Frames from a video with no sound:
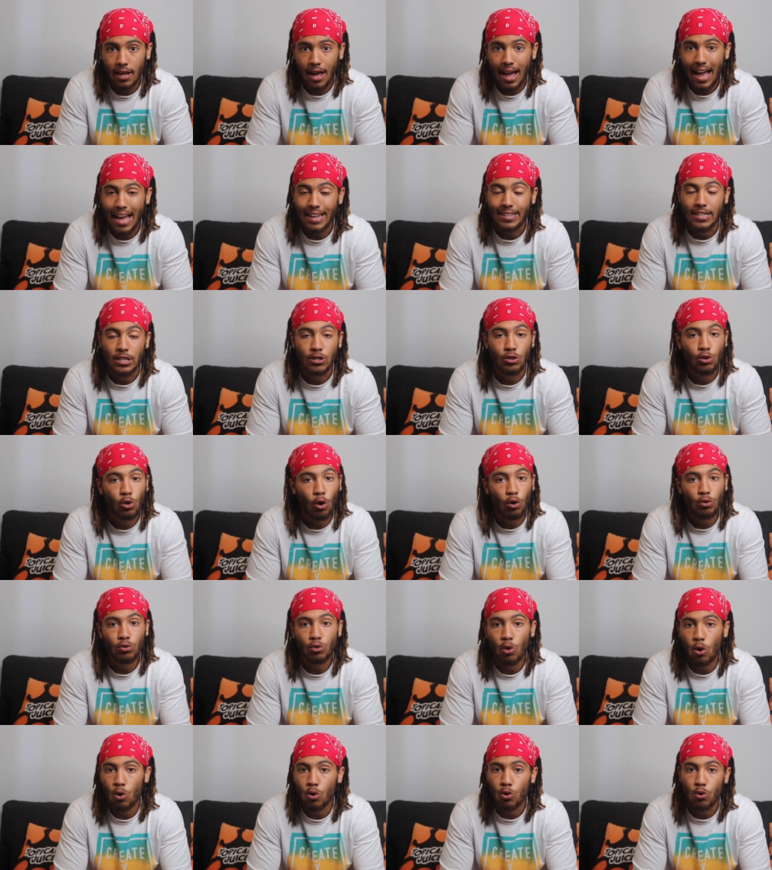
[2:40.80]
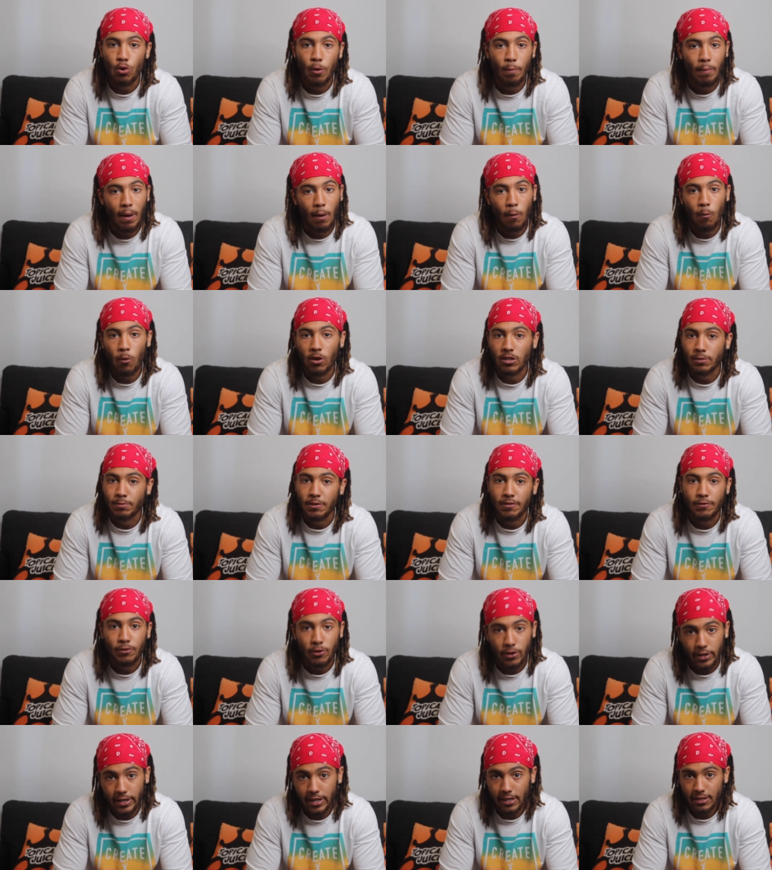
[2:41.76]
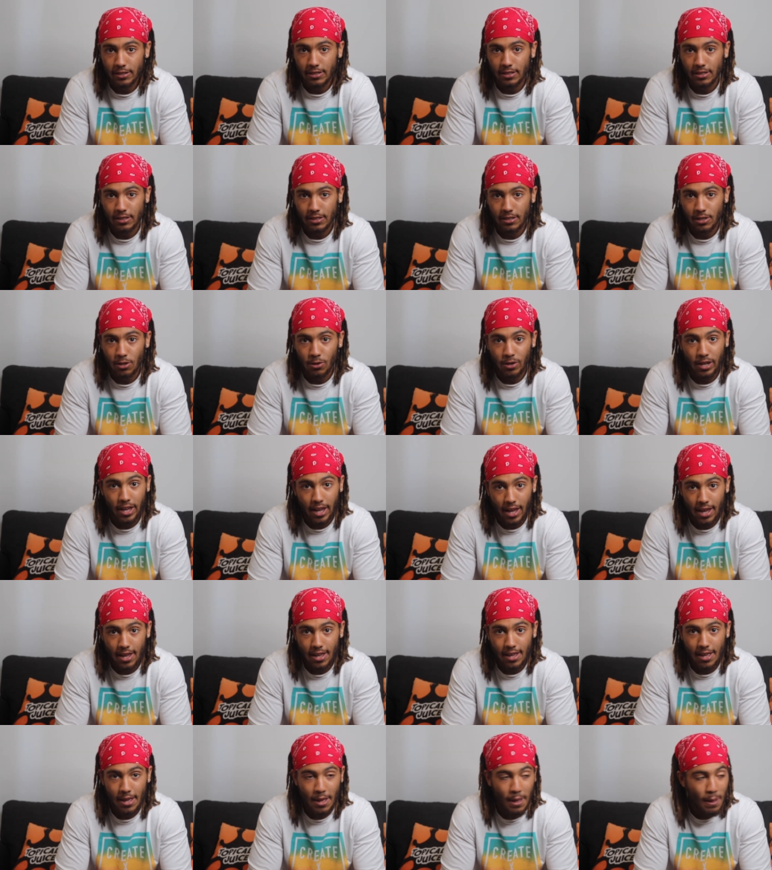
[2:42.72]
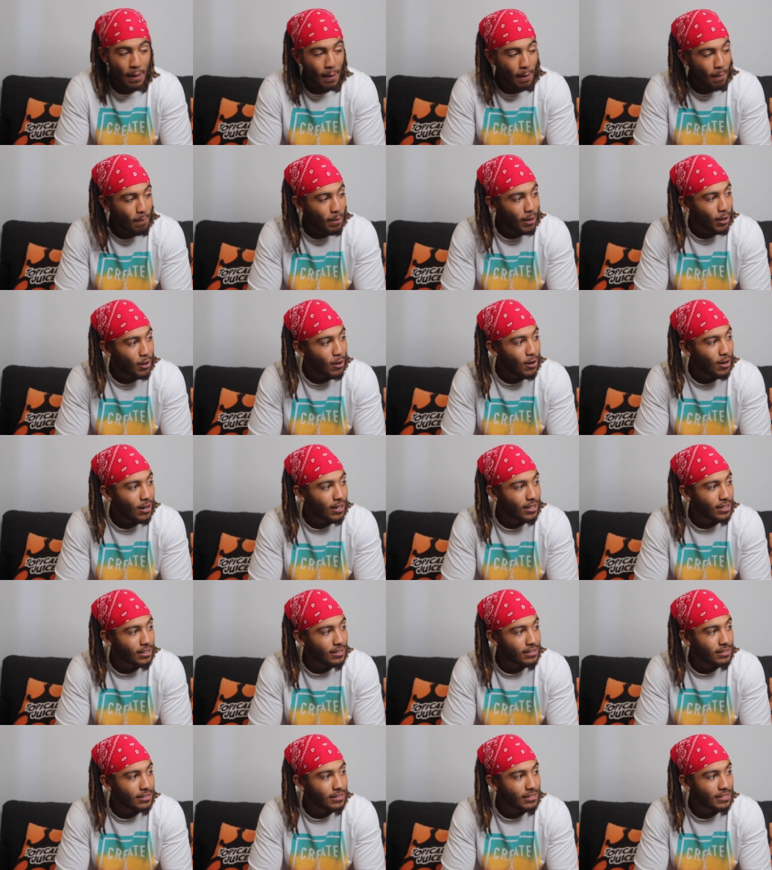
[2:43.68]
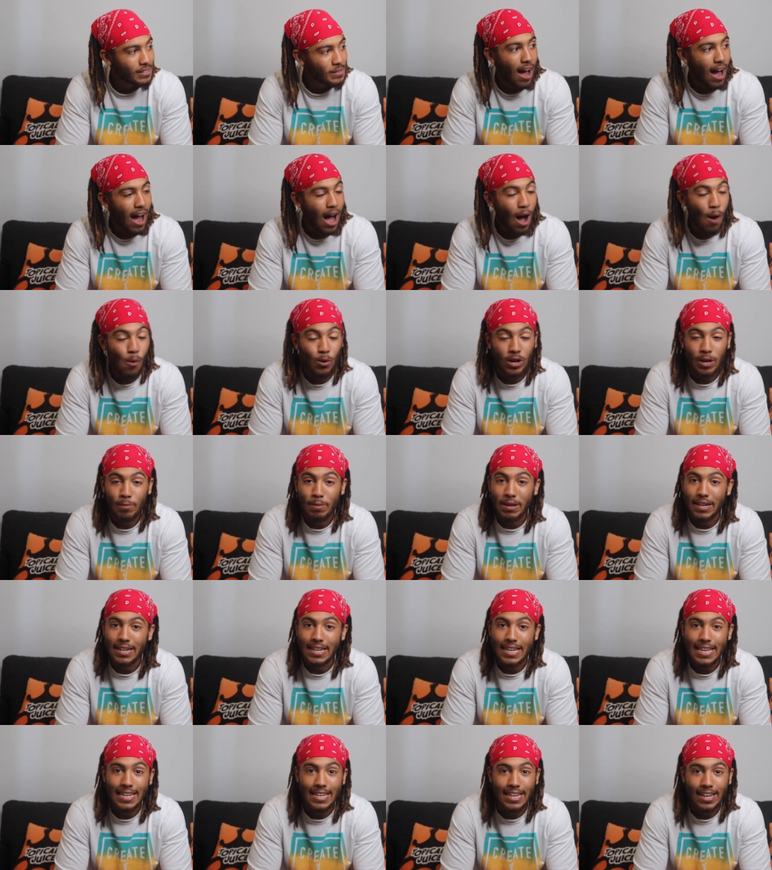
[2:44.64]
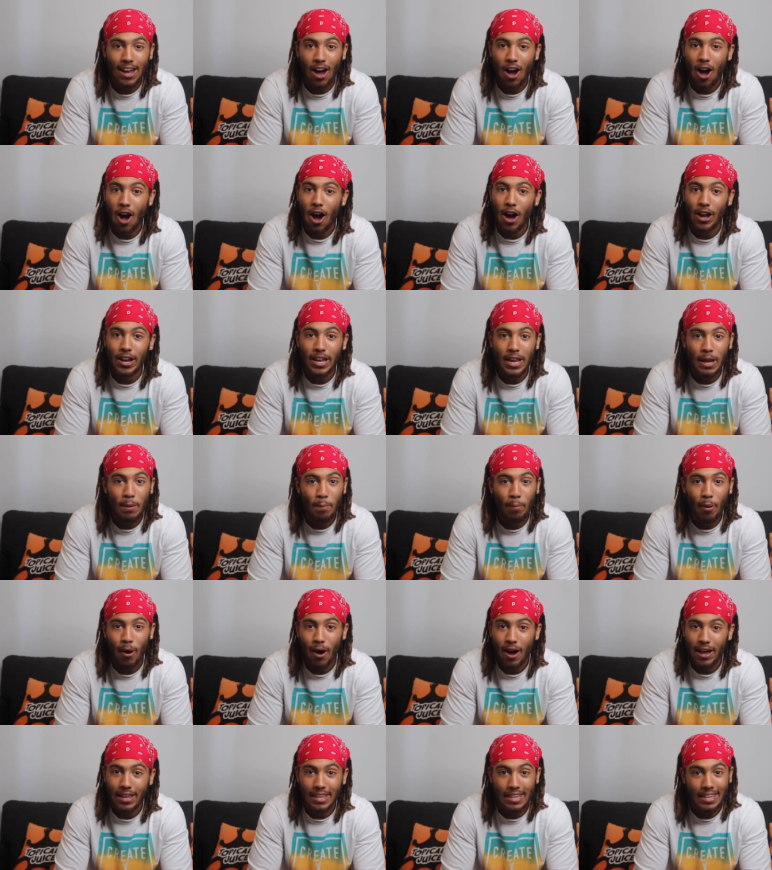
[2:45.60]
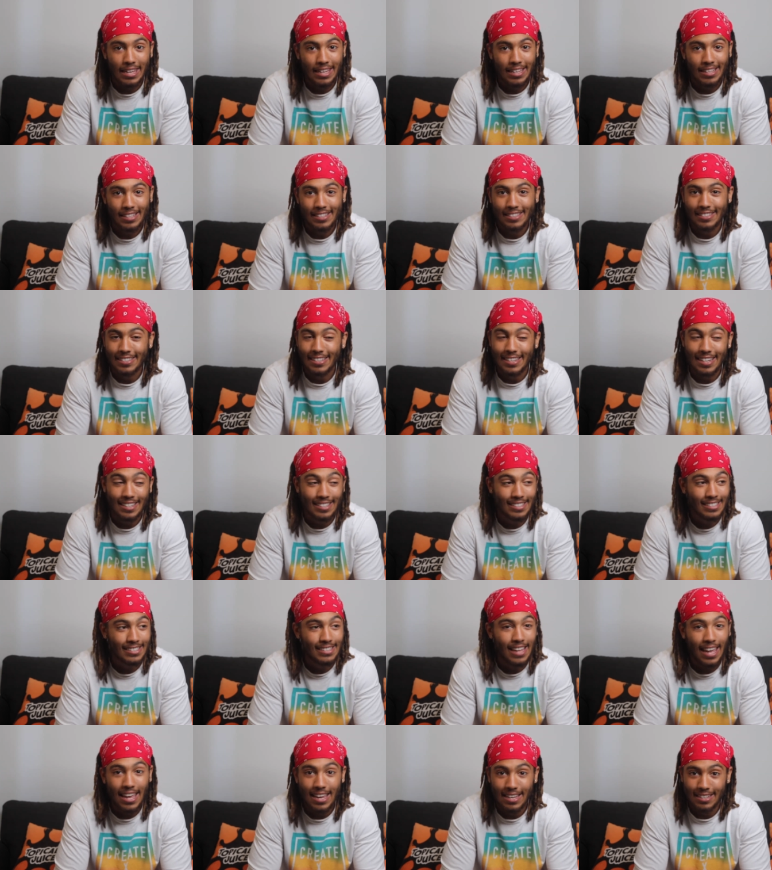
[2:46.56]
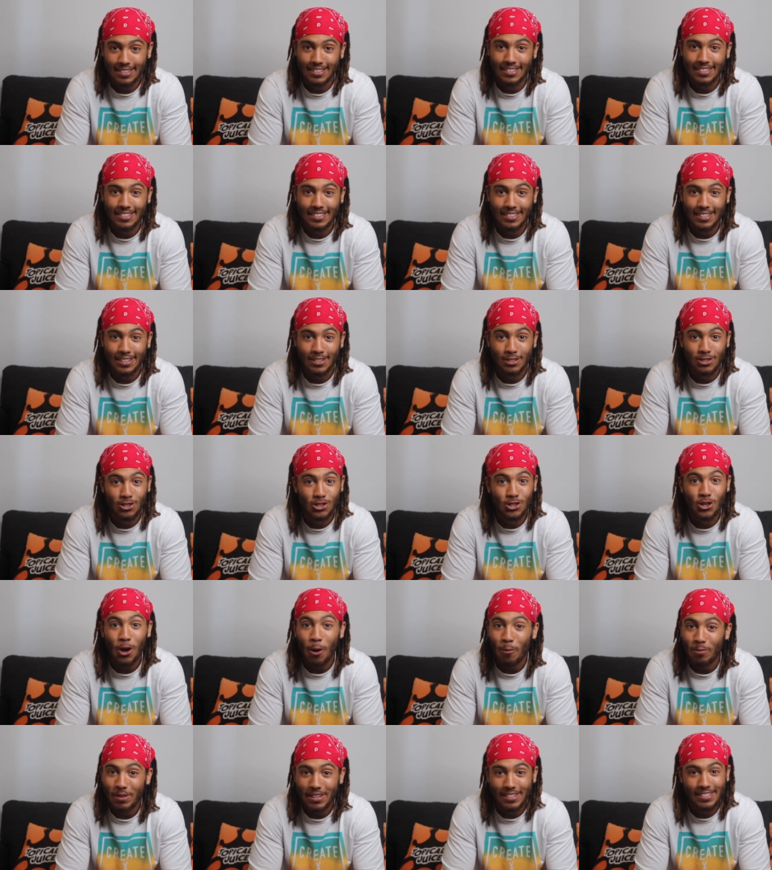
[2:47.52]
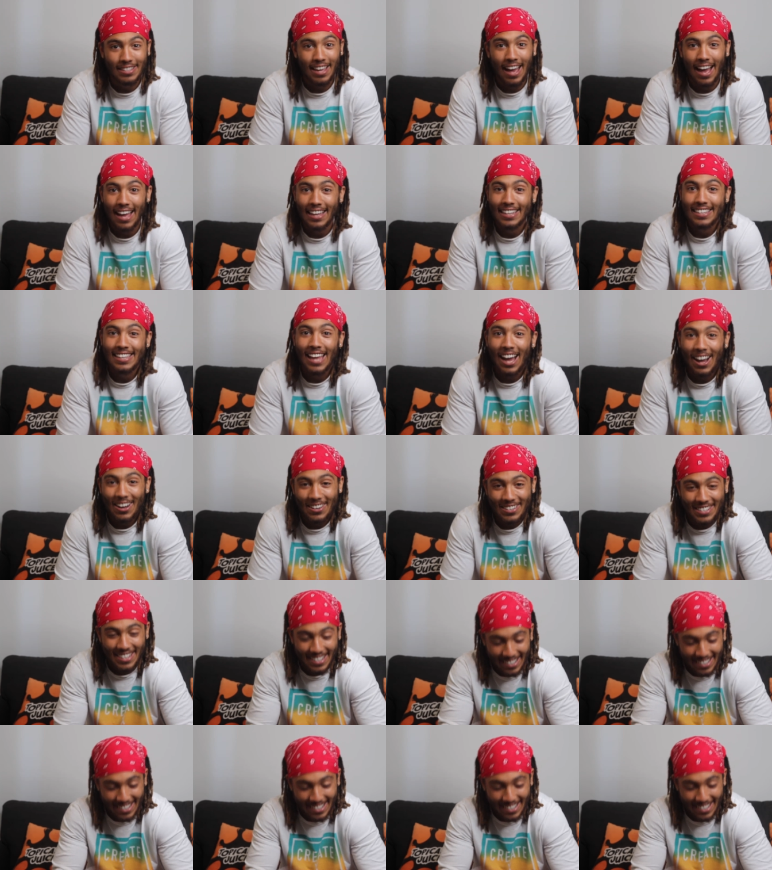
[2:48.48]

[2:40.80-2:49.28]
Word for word: I did not know who man was before this, okay? Because I would have been leading a hunting party to the States to chop this guy down,